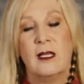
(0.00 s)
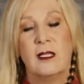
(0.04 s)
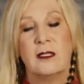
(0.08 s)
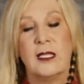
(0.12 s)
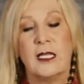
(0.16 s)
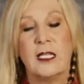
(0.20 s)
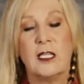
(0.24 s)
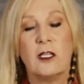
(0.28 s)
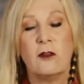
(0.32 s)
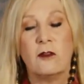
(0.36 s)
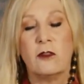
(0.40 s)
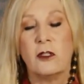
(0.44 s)

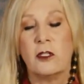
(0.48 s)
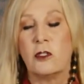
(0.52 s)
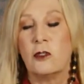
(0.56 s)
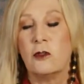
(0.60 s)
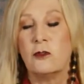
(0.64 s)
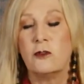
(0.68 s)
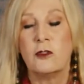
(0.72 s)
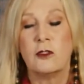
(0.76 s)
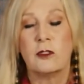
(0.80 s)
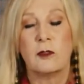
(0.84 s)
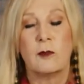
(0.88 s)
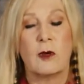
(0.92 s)
Thank you that
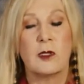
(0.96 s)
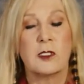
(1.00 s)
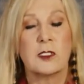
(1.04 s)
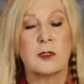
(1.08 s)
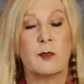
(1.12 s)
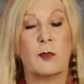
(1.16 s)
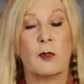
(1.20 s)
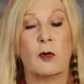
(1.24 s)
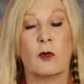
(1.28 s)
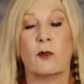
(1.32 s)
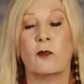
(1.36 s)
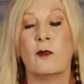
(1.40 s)
you do the
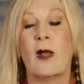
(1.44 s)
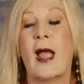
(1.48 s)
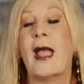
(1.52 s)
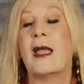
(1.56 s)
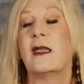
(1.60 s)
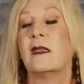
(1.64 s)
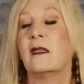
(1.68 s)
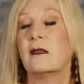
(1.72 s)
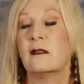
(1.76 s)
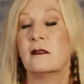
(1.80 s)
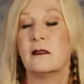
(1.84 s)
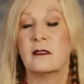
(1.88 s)
most
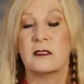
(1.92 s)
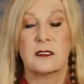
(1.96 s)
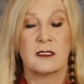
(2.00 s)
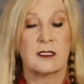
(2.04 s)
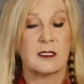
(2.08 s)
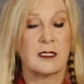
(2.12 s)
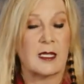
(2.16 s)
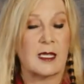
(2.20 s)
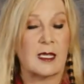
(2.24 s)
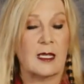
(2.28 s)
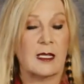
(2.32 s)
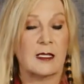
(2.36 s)
miraculous
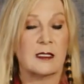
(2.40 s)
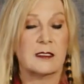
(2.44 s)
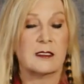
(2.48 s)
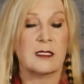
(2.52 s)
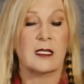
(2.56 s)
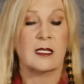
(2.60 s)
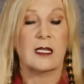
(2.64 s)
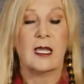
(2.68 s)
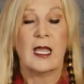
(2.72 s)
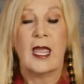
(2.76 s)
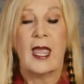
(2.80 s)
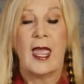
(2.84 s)
things
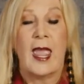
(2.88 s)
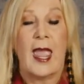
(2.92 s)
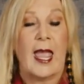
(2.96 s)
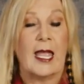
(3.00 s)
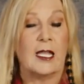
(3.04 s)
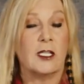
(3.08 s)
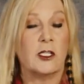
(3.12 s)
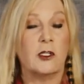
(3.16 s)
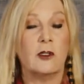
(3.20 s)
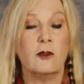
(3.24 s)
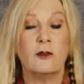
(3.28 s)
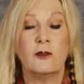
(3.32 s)
and
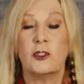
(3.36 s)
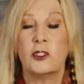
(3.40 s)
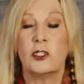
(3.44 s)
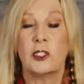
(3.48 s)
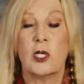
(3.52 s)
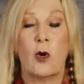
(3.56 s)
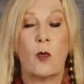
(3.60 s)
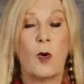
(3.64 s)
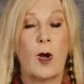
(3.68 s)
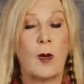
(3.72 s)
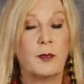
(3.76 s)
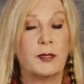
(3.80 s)
you
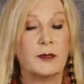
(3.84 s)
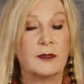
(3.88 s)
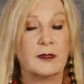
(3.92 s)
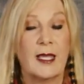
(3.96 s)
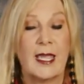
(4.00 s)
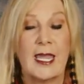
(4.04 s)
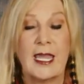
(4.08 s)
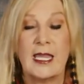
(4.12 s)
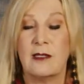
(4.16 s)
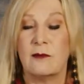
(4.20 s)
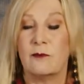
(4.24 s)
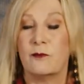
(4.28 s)
show up
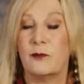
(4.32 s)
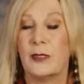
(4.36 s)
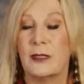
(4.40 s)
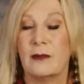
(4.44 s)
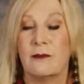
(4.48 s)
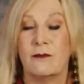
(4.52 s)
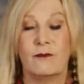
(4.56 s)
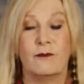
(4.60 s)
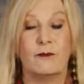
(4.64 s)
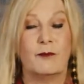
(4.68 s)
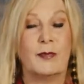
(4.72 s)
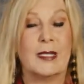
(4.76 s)
late,
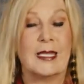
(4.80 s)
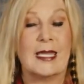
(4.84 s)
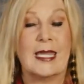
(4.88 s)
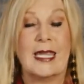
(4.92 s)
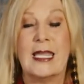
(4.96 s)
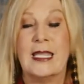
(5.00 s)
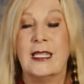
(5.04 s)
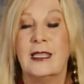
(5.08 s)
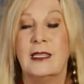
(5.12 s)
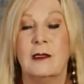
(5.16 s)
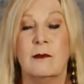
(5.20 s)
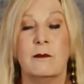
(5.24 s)
but
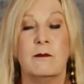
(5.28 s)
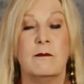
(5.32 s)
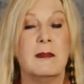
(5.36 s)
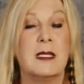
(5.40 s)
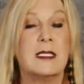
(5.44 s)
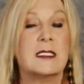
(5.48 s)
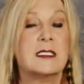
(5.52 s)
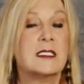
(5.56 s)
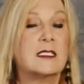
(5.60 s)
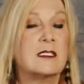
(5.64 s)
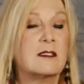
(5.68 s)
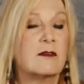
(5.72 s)
in the
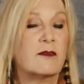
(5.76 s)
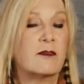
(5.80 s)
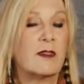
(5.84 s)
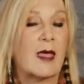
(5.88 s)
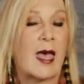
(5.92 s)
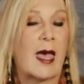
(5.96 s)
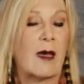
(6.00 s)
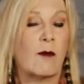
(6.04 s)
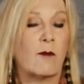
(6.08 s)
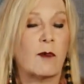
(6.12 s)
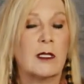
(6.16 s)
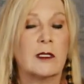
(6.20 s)
midst of
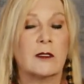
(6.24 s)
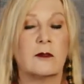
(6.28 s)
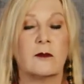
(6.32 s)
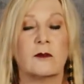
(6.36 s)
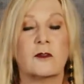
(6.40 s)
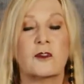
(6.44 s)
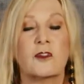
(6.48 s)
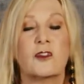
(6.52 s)
that, we learn